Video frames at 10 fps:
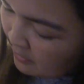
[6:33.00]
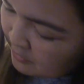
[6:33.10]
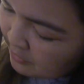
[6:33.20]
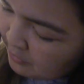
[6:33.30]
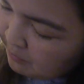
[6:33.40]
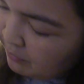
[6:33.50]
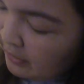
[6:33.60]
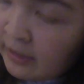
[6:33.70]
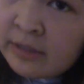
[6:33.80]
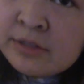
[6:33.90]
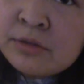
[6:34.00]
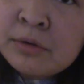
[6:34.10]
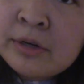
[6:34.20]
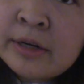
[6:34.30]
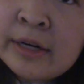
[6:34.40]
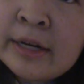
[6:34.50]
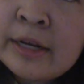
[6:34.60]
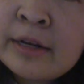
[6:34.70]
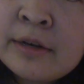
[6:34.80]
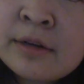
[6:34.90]
So you bring this corner
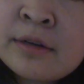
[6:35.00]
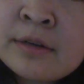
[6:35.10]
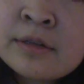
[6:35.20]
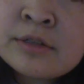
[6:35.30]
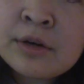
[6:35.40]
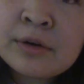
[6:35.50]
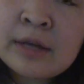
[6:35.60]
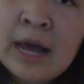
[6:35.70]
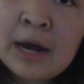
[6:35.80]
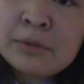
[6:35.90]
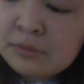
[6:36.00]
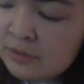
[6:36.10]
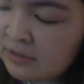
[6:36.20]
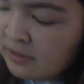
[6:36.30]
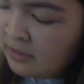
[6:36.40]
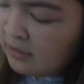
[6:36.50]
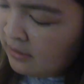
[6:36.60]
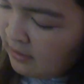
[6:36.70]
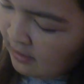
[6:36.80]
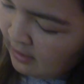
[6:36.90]
in, so out
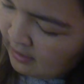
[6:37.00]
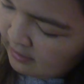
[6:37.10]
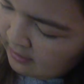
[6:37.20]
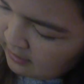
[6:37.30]
and then